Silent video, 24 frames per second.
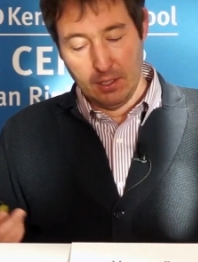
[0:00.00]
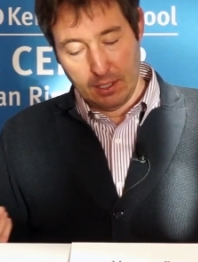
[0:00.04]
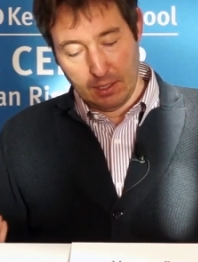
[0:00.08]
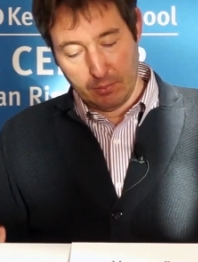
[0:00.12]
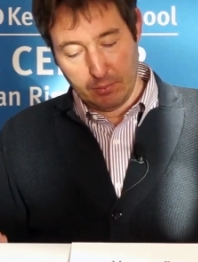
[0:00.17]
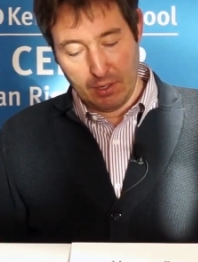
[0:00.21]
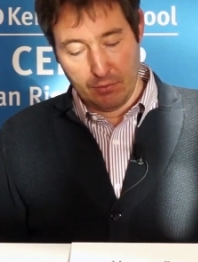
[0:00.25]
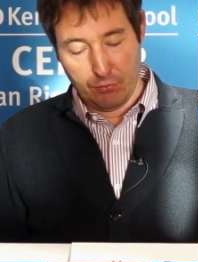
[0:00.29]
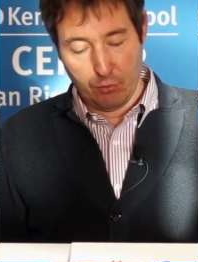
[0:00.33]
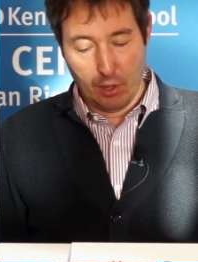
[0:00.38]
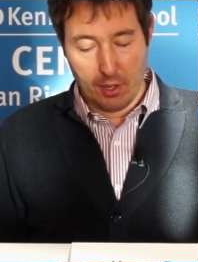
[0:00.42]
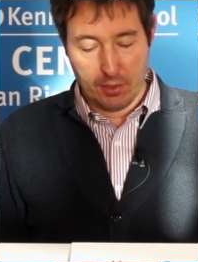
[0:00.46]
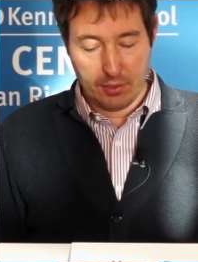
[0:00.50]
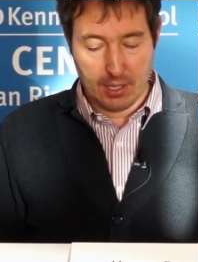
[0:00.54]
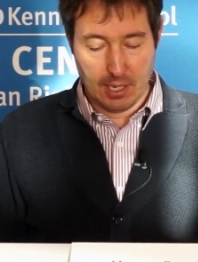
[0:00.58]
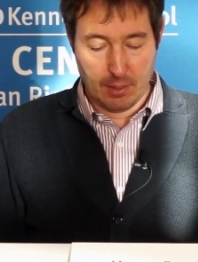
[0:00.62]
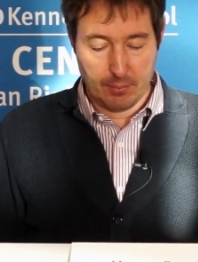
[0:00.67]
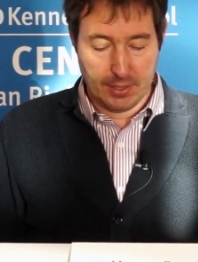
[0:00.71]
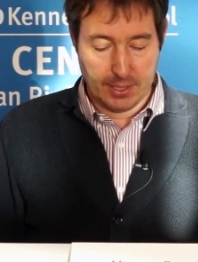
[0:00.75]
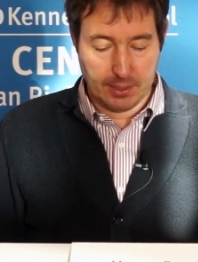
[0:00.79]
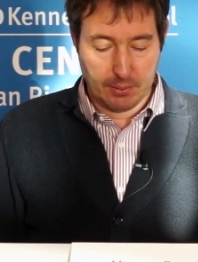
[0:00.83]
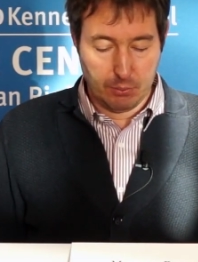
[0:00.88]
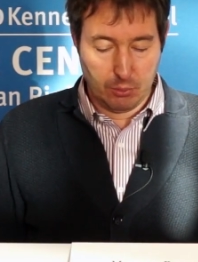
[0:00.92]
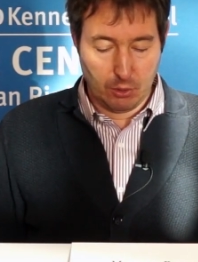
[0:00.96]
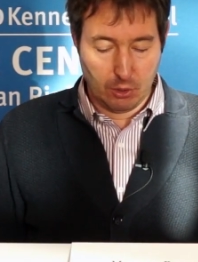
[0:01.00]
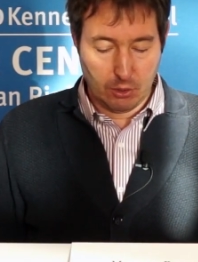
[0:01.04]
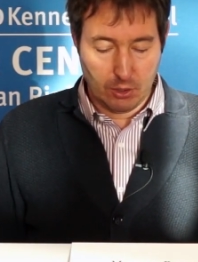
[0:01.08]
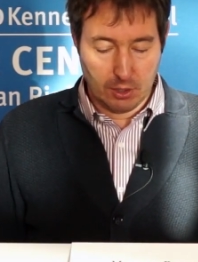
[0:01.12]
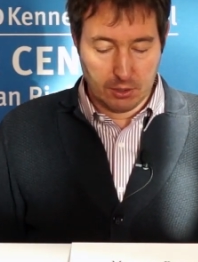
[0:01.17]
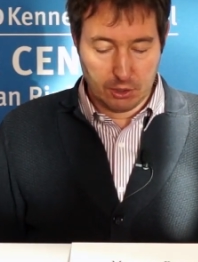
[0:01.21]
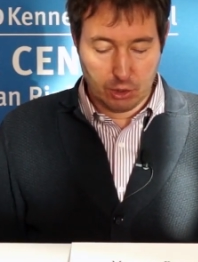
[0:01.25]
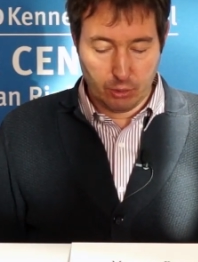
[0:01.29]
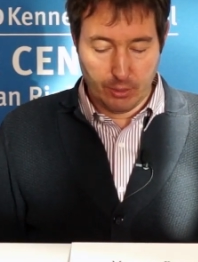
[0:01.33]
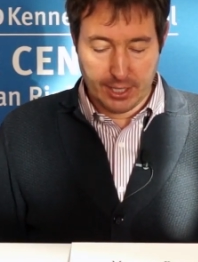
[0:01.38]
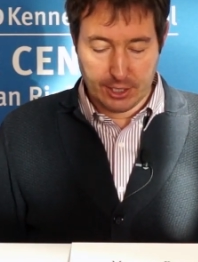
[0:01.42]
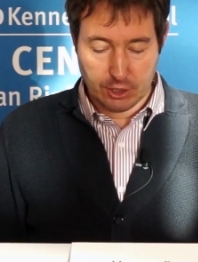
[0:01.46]
And my forthcoming book
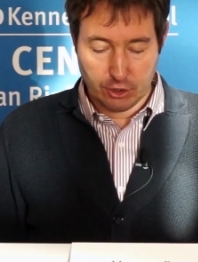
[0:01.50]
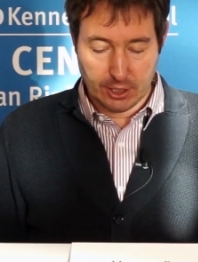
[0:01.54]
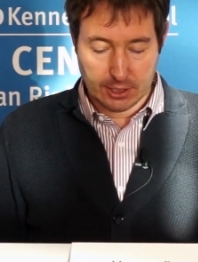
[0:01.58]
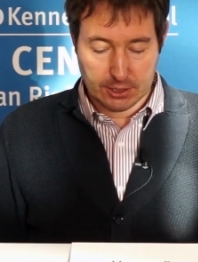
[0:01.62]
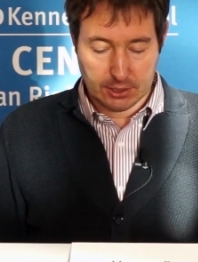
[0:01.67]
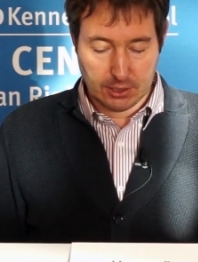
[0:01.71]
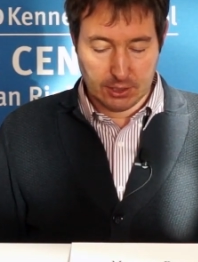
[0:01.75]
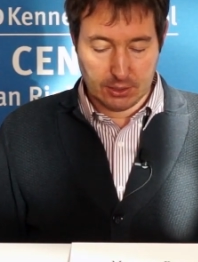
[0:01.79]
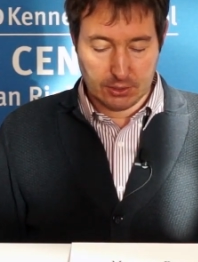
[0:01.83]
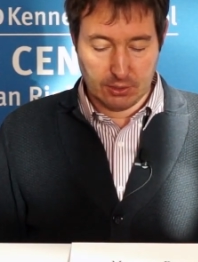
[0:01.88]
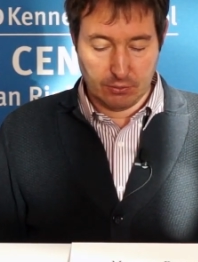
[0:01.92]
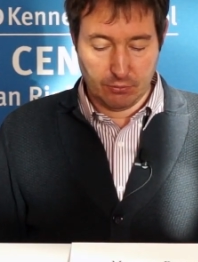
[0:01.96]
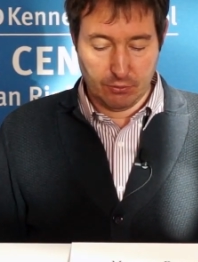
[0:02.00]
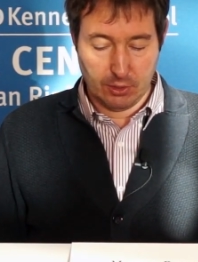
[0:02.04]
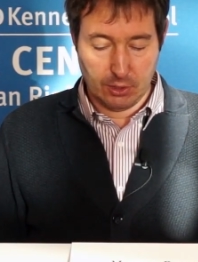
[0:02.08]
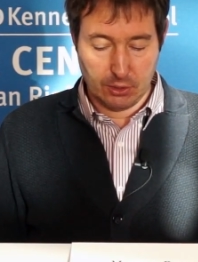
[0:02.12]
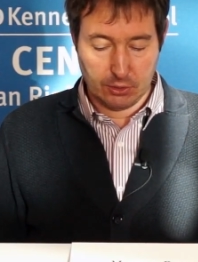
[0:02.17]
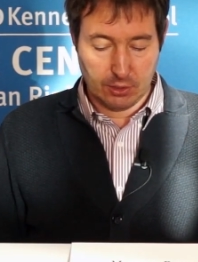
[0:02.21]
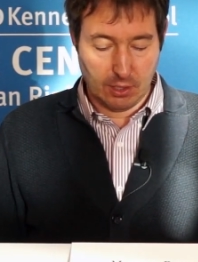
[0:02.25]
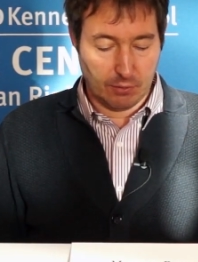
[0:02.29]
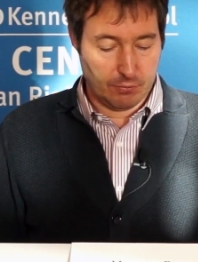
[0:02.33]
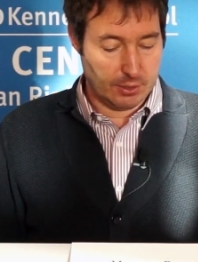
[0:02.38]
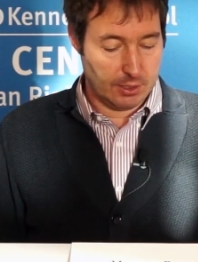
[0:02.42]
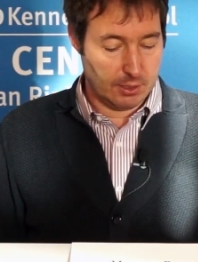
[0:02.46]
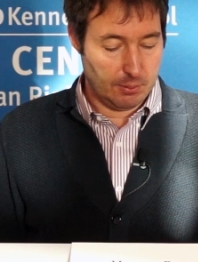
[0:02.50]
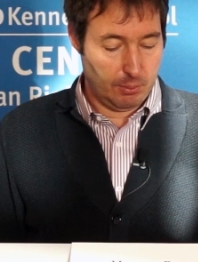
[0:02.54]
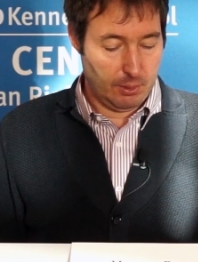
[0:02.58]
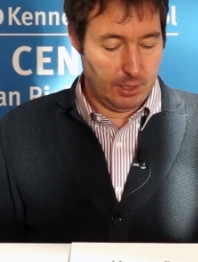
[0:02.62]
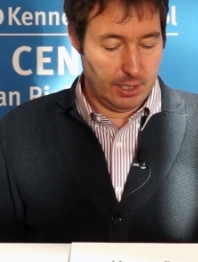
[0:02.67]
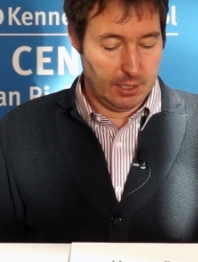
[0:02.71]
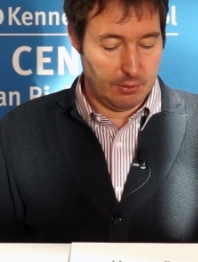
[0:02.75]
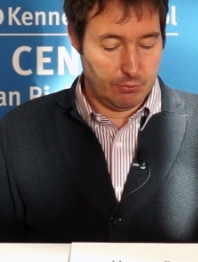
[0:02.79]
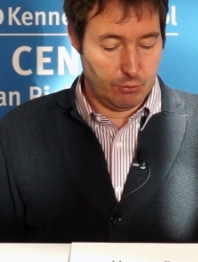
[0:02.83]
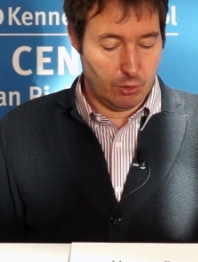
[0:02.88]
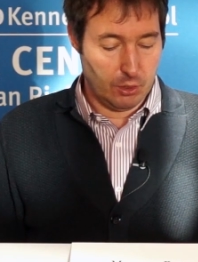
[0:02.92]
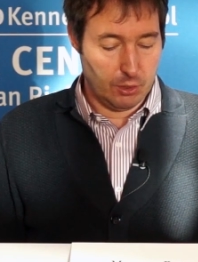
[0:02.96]
on trade justice, A Philosophical
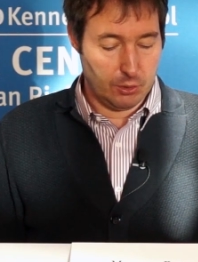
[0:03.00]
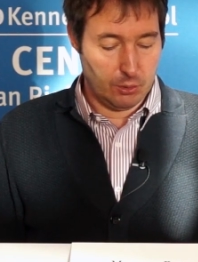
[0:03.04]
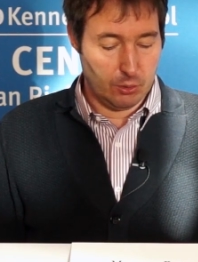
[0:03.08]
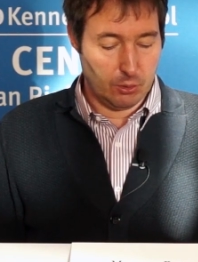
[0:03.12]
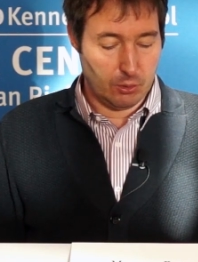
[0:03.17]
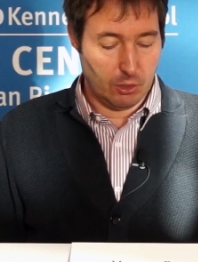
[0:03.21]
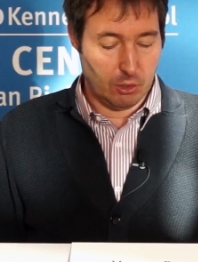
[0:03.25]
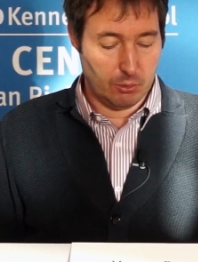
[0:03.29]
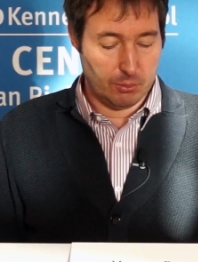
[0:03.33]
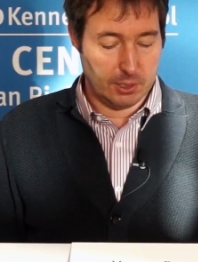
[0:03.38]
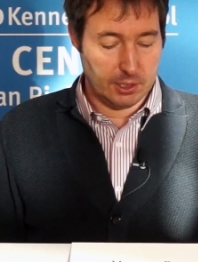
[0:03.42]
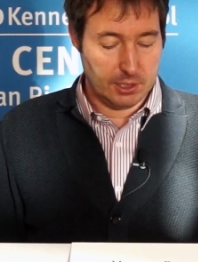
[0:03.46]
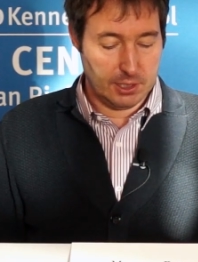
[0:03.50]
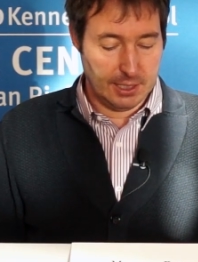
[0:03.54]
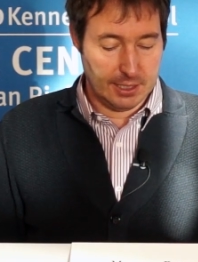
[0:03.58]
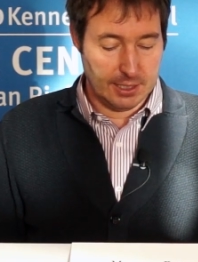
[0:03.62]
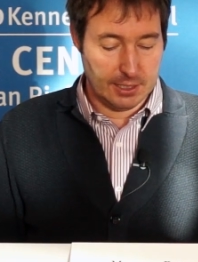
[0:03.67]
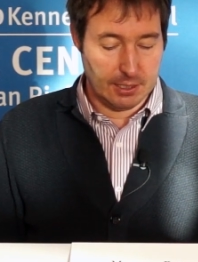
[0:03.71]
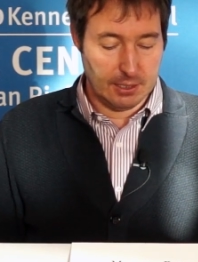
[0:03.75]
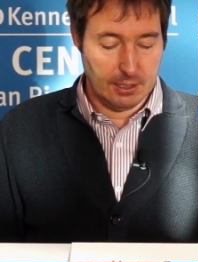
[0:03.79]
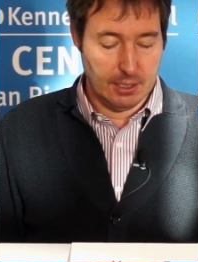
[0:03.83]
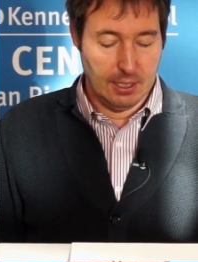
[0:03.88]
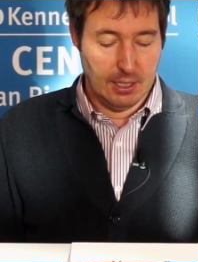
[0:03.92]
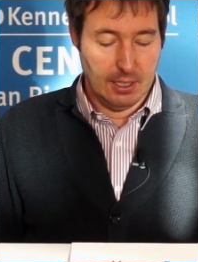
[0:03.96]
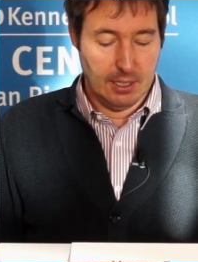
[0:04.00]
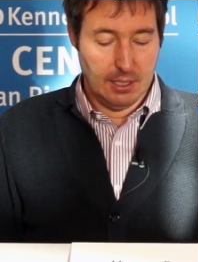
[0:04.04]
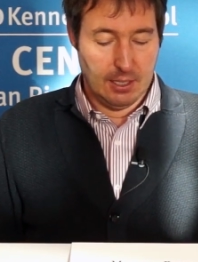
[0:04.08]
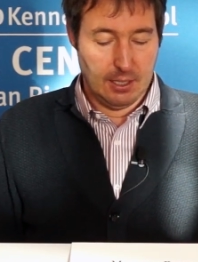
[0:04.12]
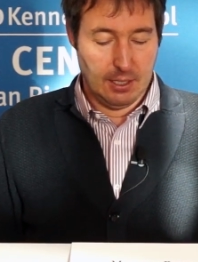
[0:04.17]
Plea for a New Global Deal,